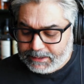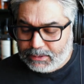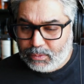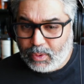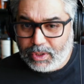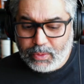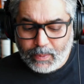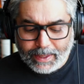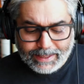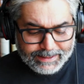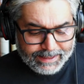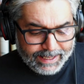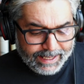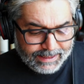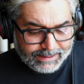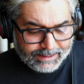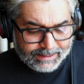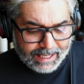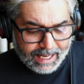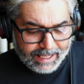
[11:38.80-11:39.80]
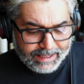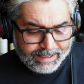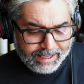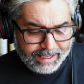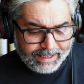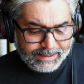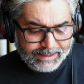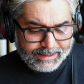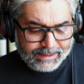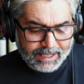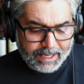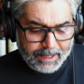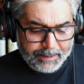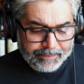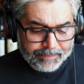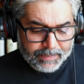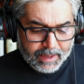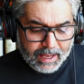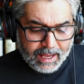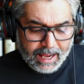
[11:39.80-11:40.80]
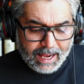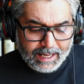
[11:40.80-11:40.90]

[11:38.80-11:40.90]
What do I taste? I taste that